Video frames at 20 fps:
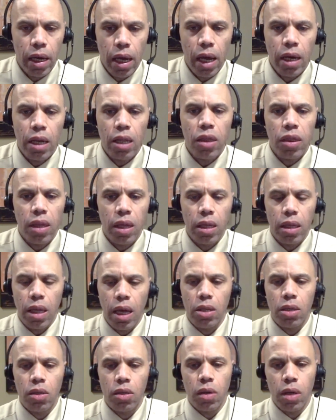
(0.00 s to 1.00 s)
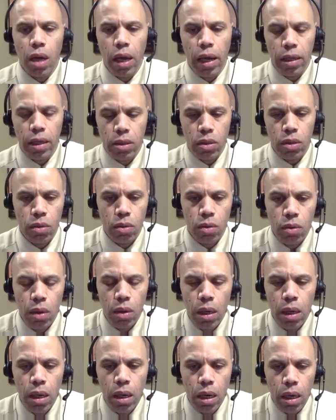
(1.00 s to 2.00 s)
Anything that you'd like to
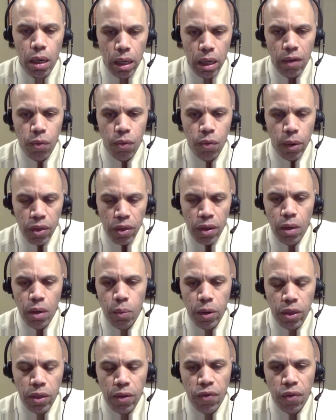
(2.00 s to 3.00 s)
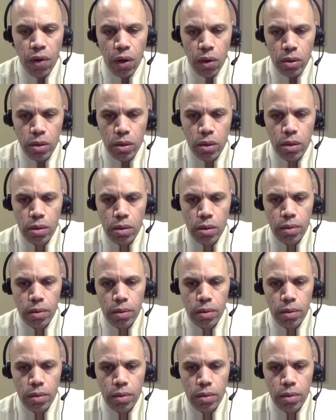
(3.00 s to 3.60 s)
leave with the folks?